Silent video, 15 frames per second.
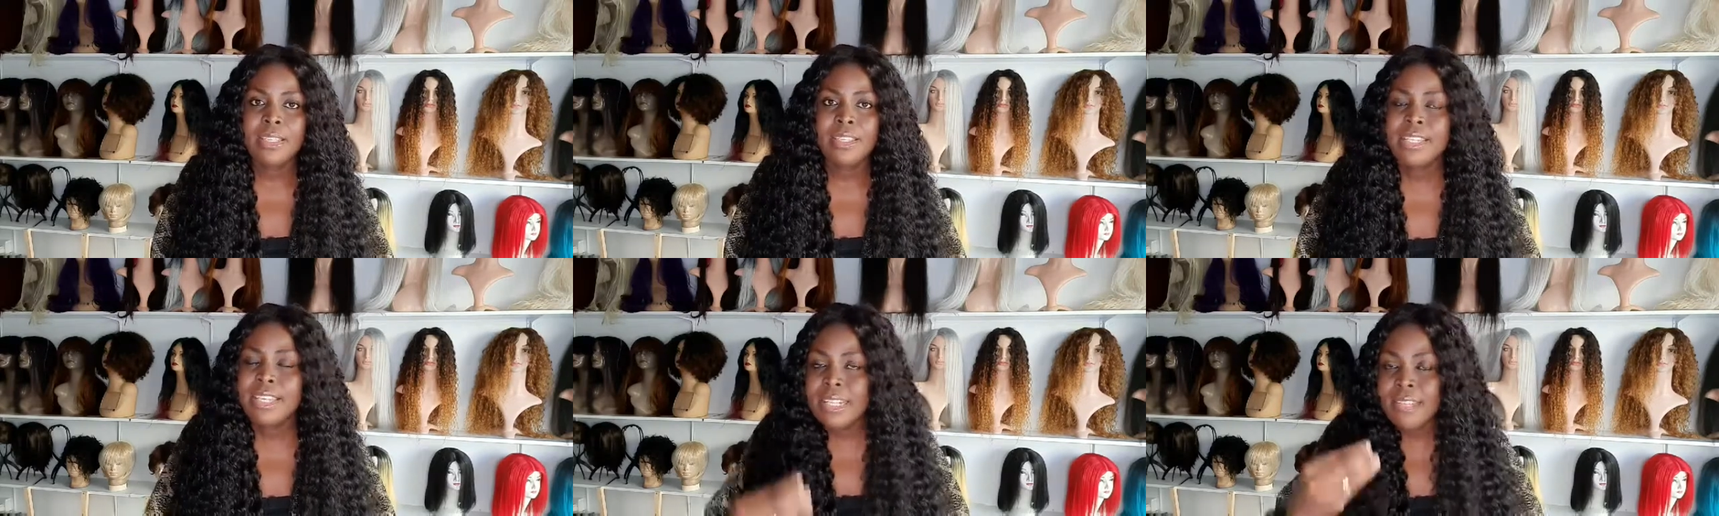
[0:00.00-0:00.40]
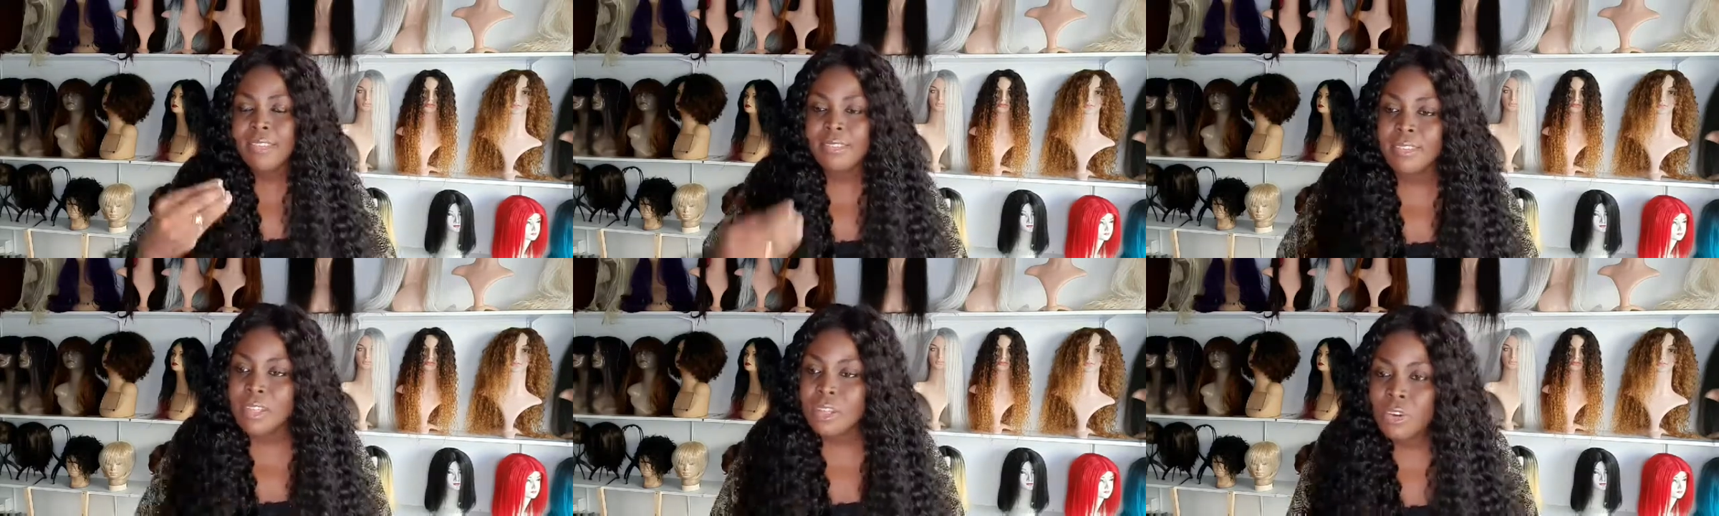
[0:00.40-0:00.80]
Tell the
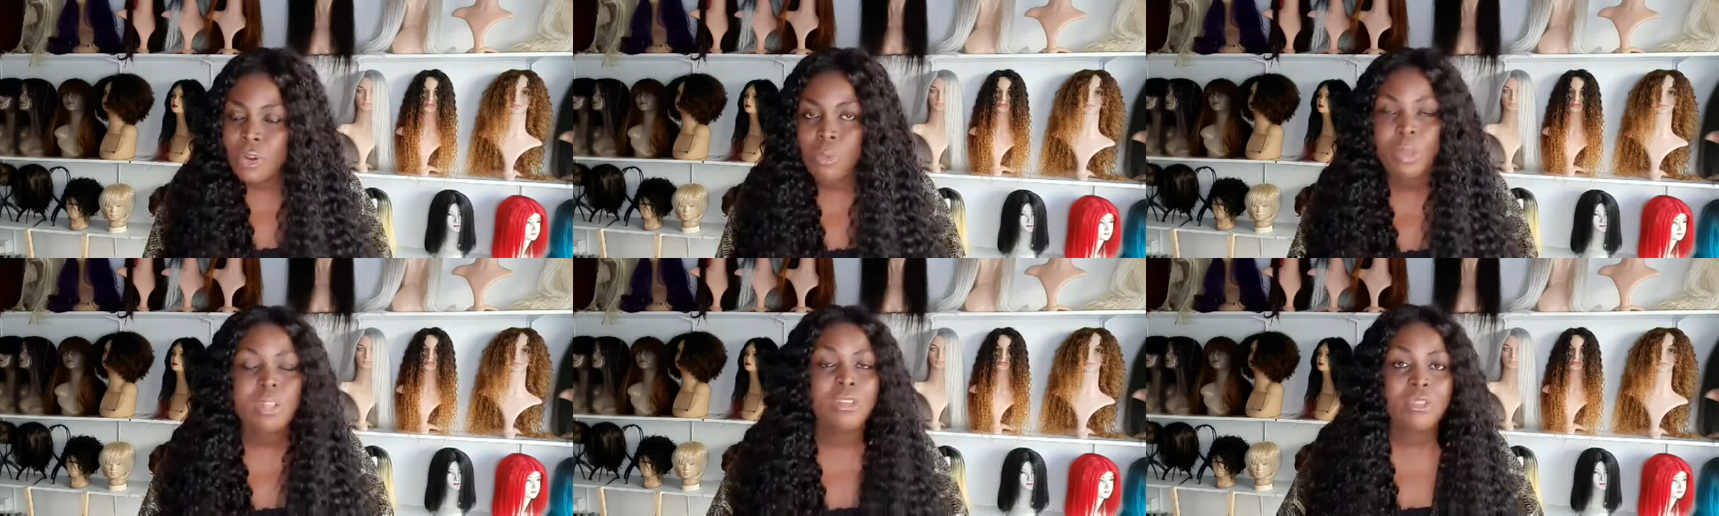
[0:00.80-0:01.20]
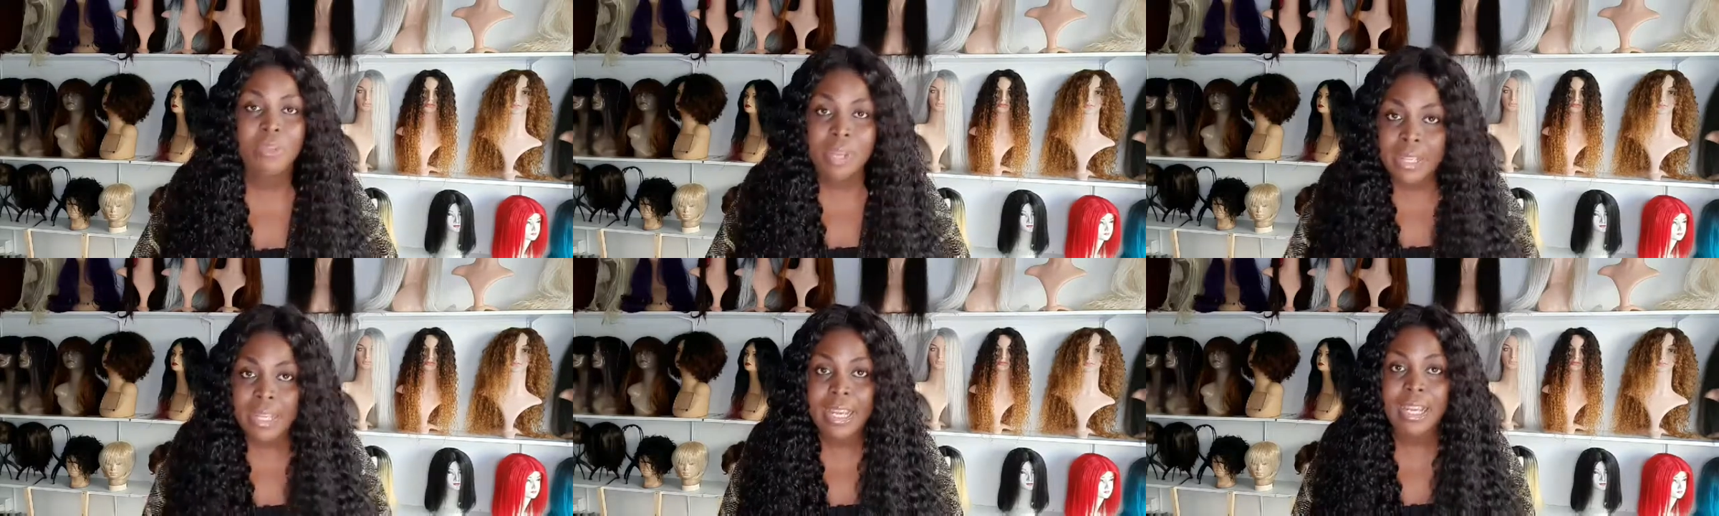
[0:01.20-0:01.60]
single what is
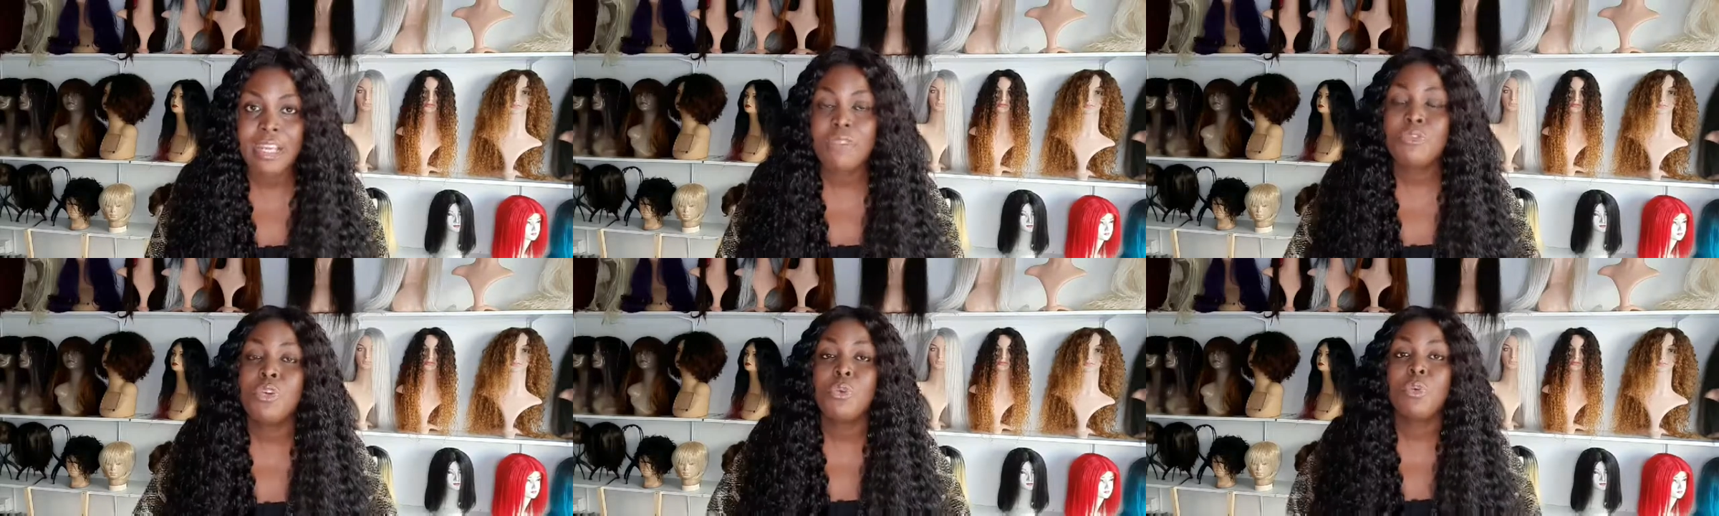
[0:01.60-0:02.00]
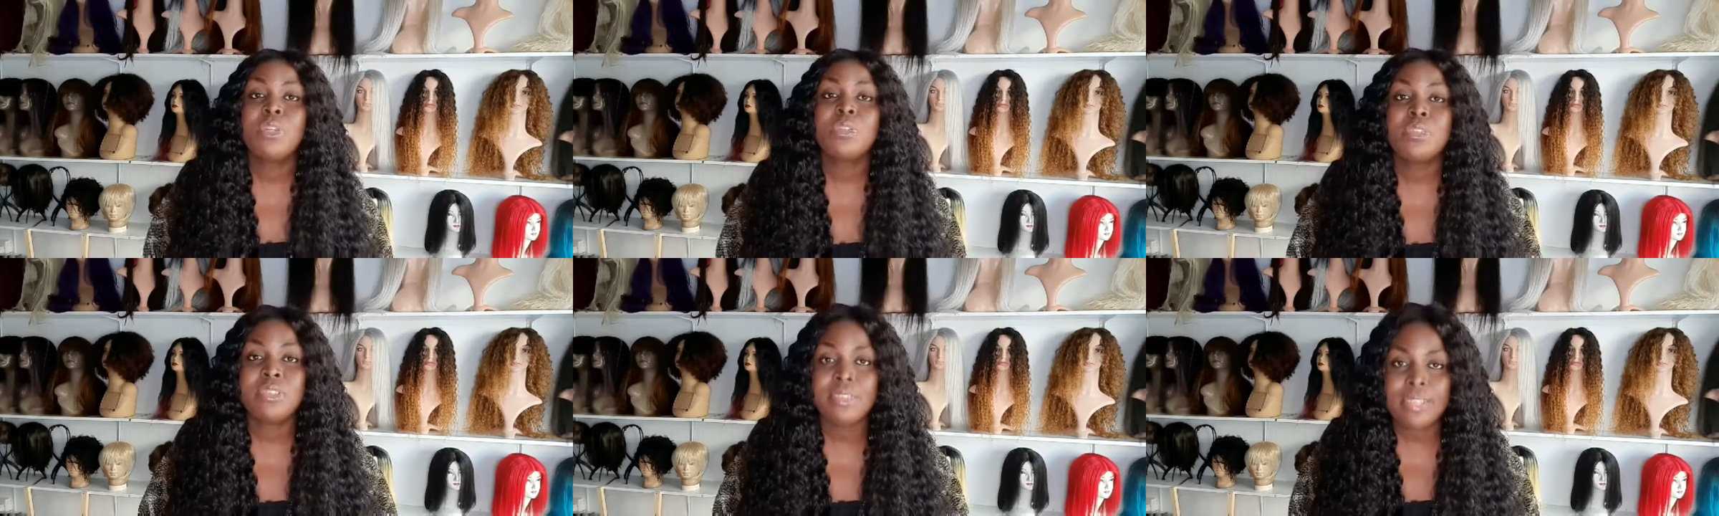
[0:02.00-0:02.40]
going, if you
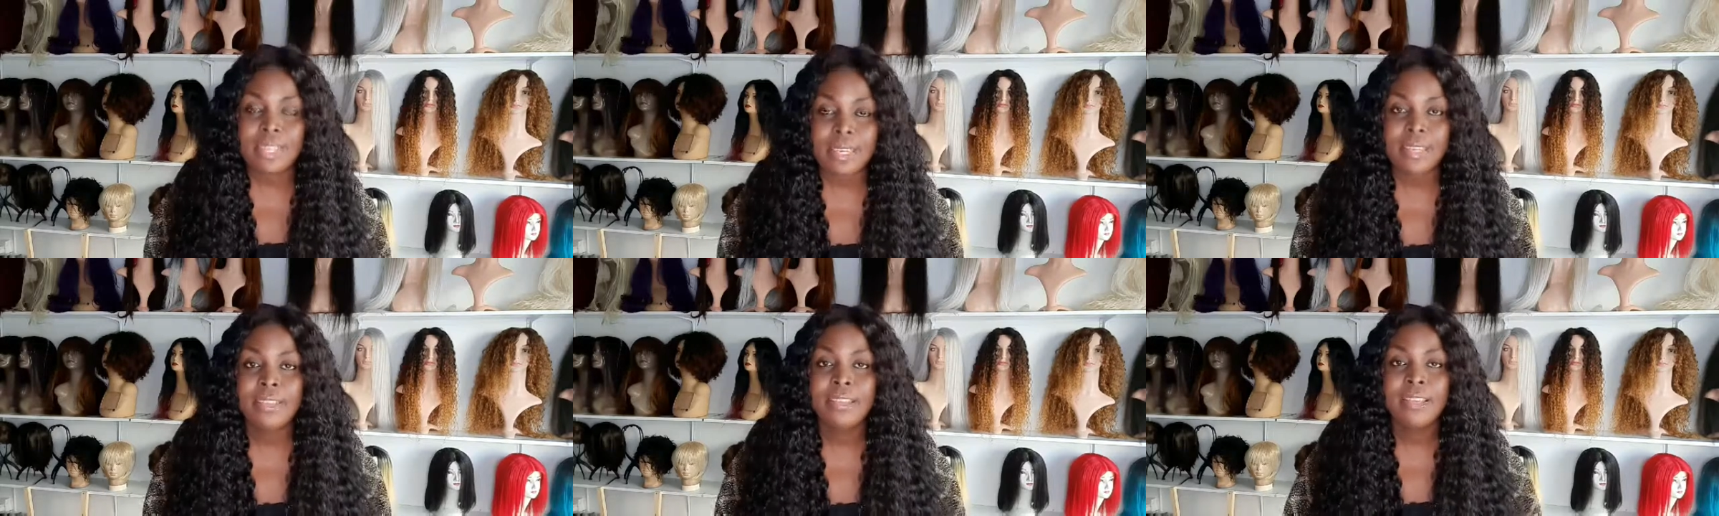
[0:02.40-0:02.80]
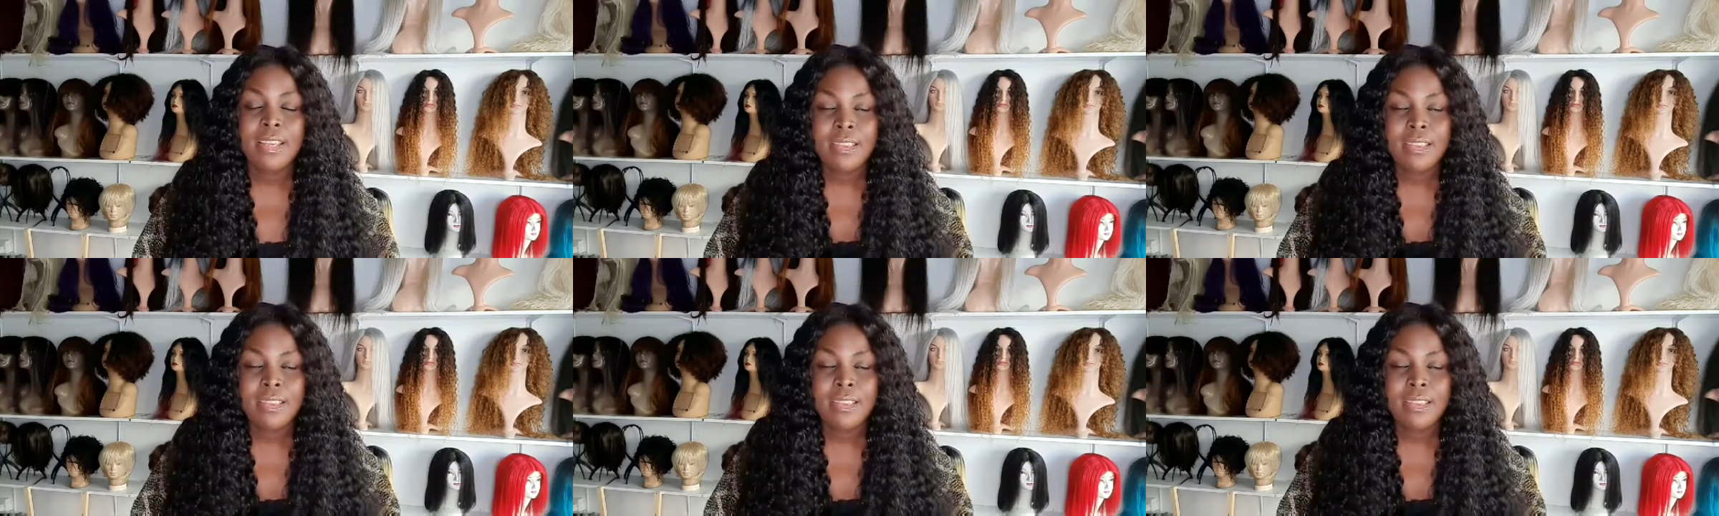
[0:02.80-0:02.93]
want to say,